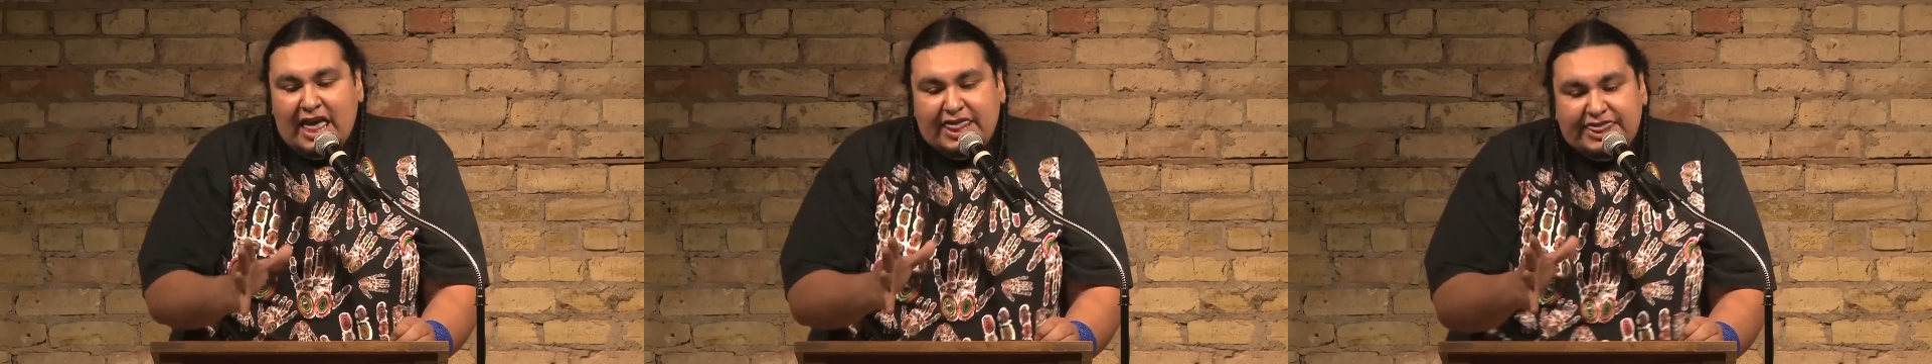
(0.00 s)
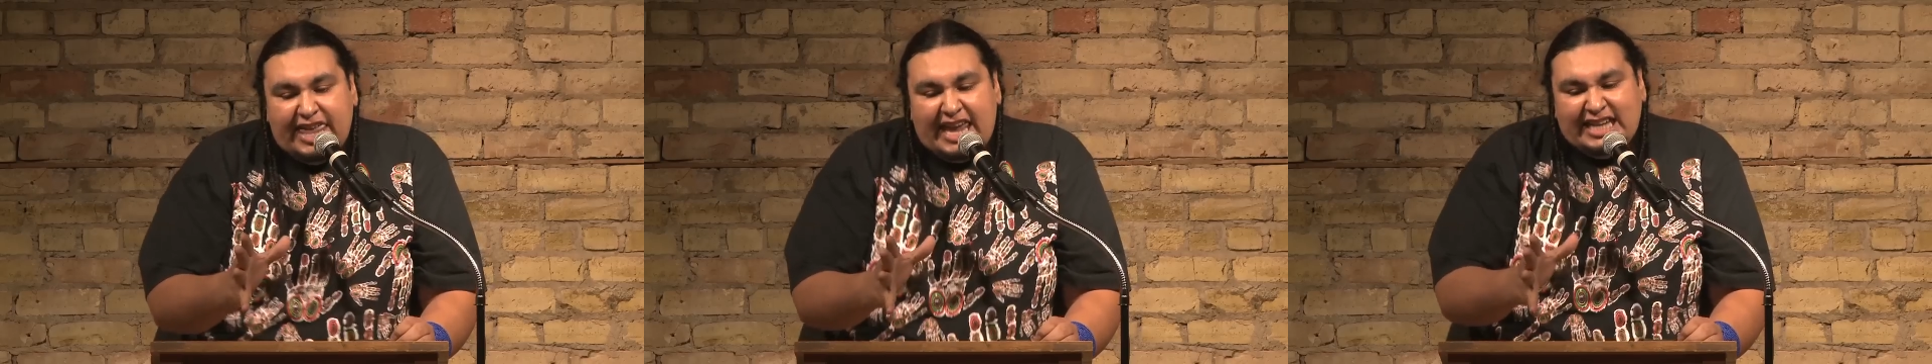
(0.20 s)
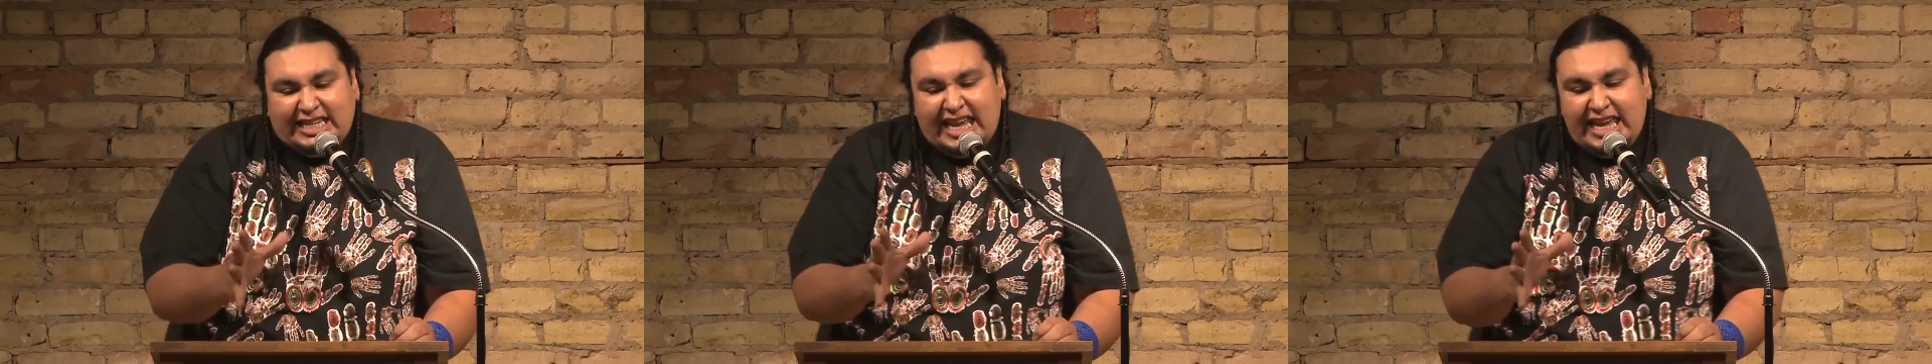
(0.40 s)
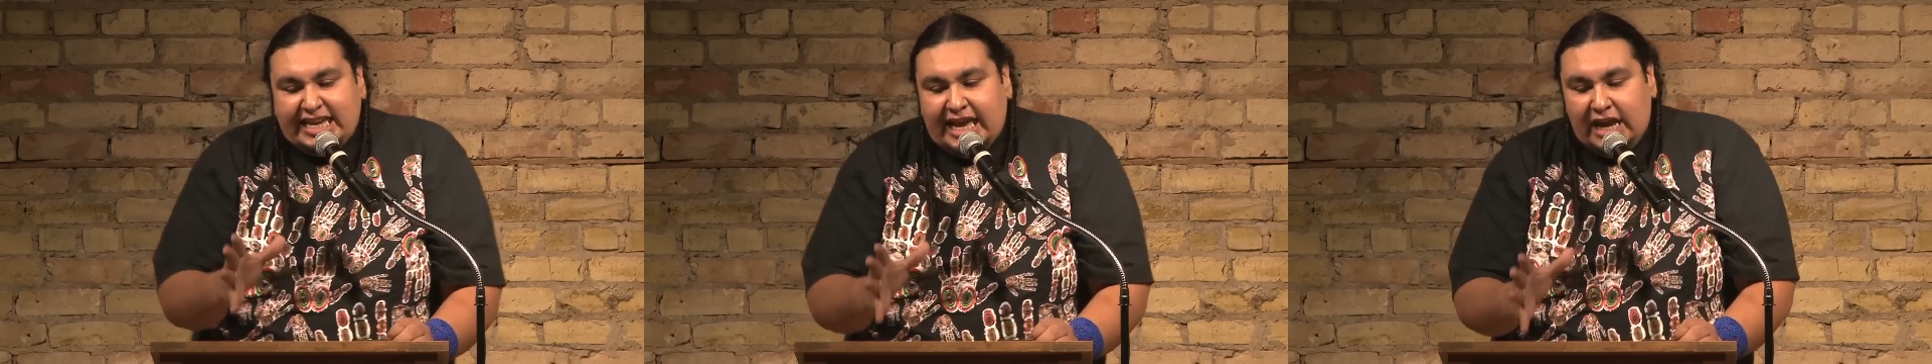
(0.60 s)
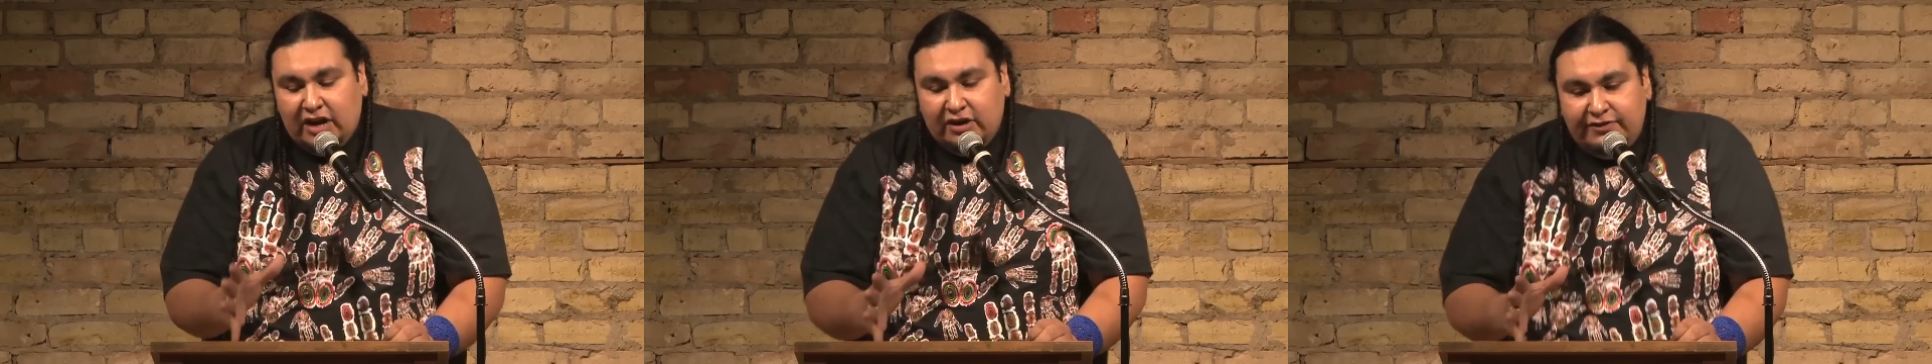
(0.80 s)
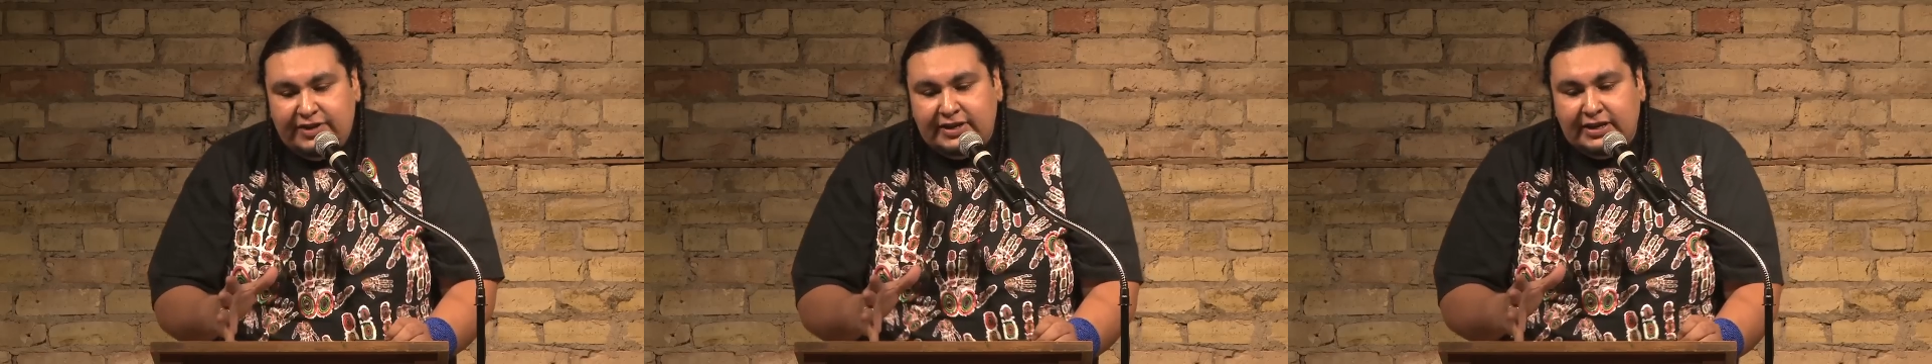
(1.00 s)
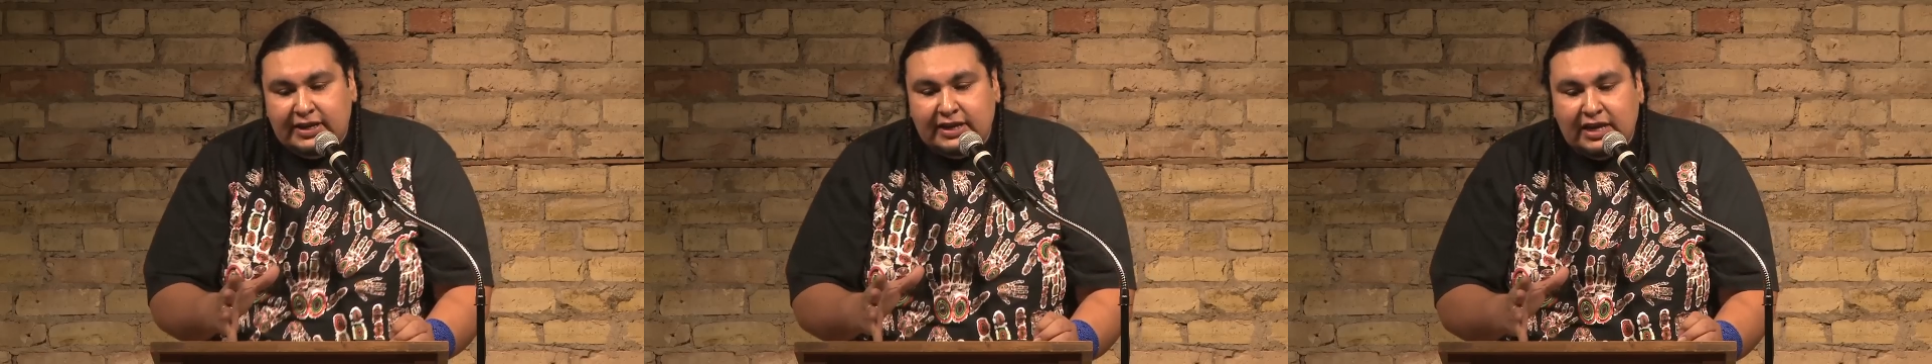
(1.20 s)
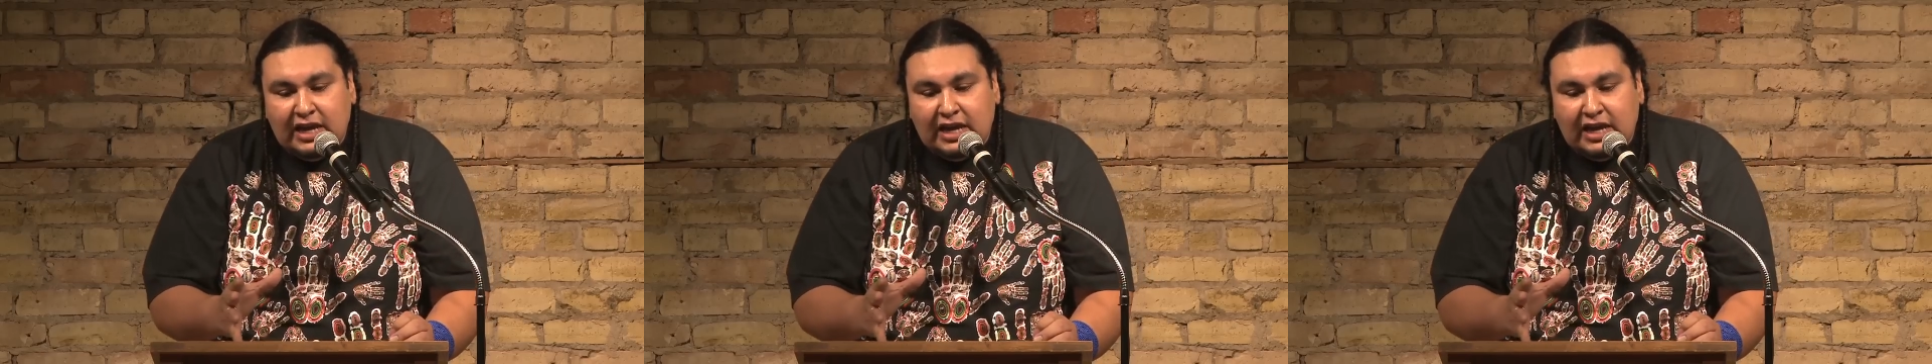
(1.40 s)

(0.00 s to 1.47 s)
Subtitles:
They take care of it